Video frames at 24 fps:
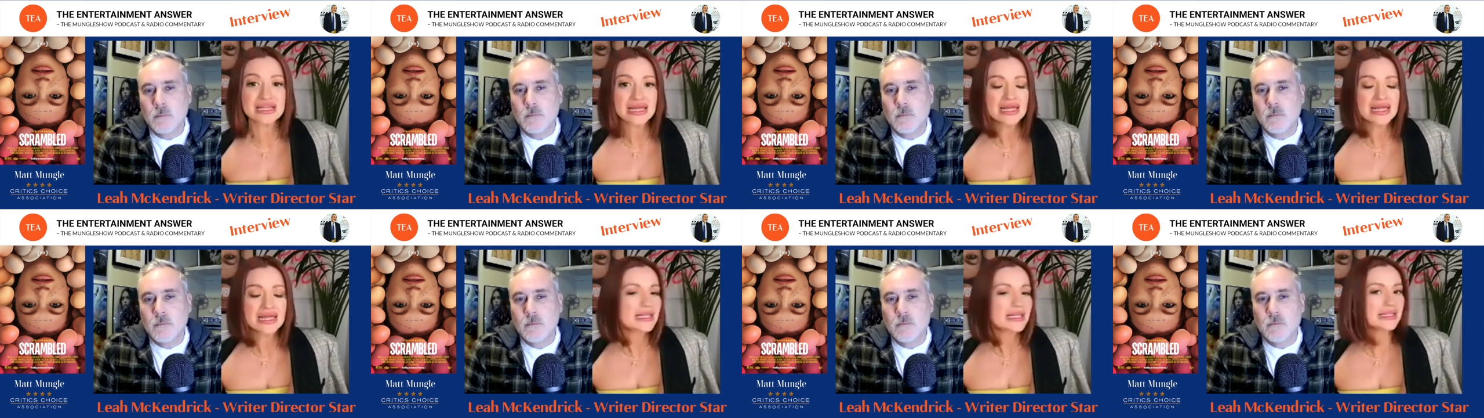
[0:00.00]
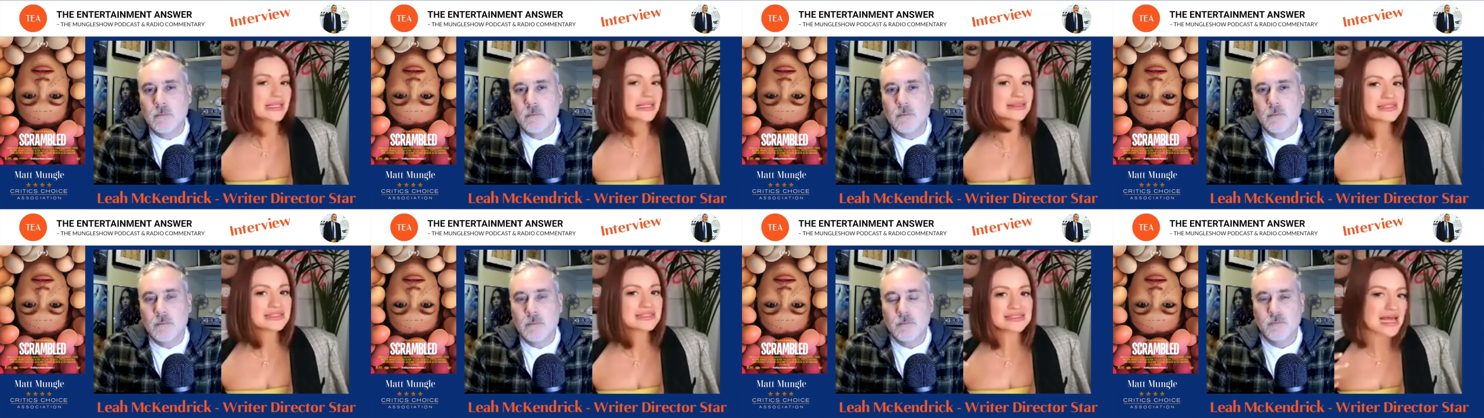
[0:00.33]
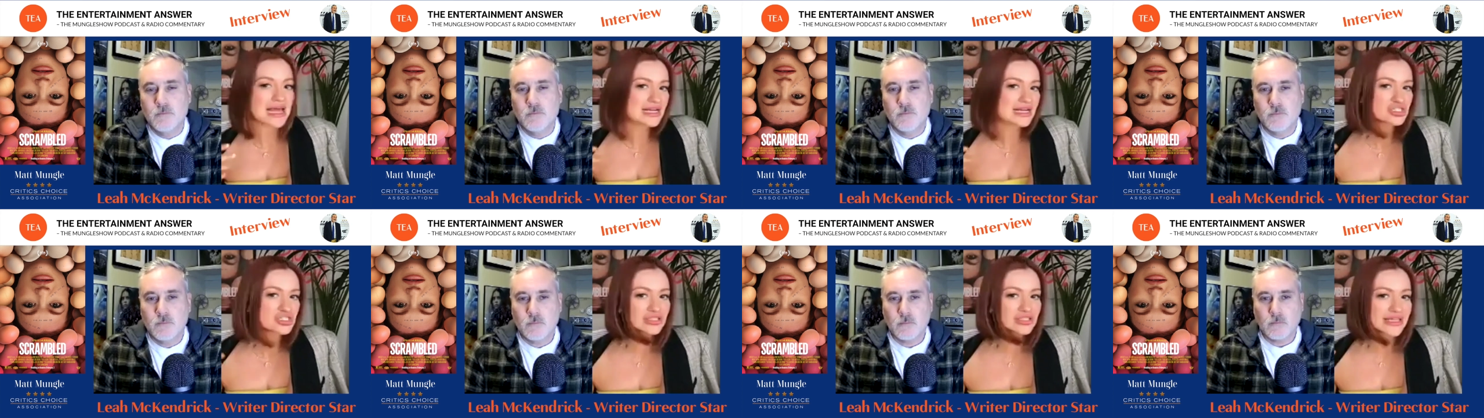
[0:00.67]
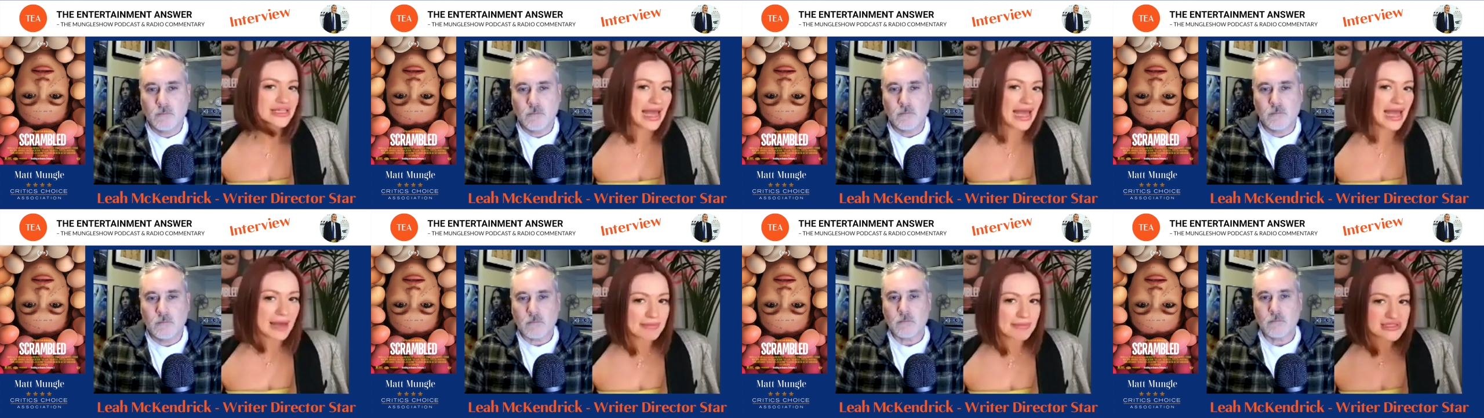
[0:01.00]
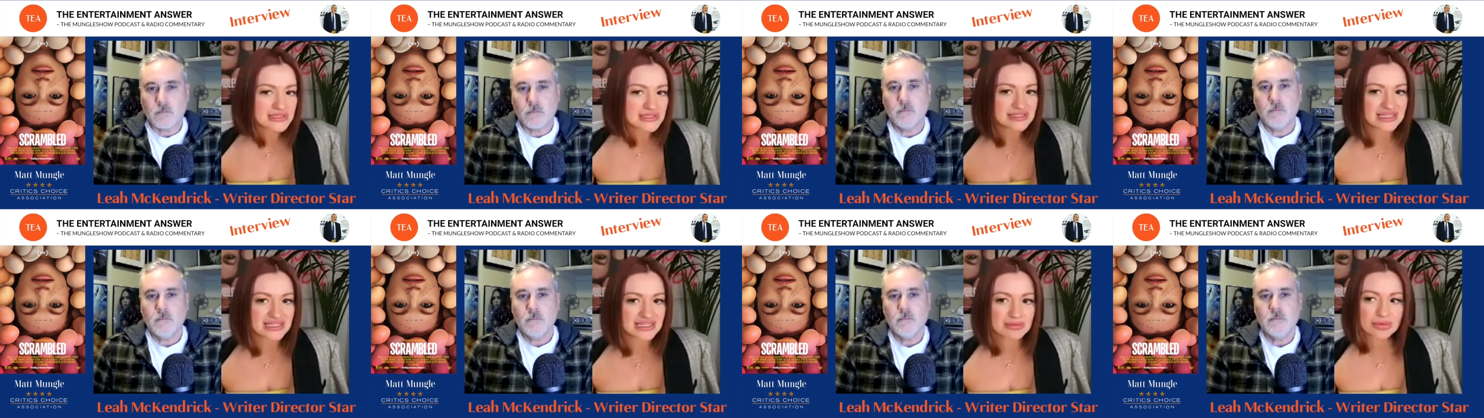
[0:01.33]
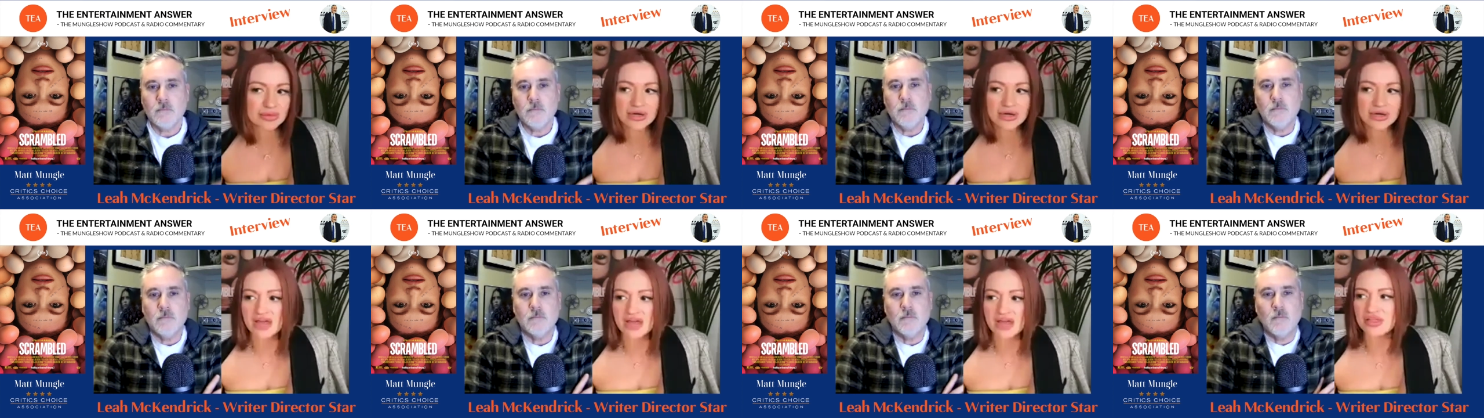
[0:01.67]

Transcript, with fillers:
Speaker 1: Like this actually happens anymore. I thought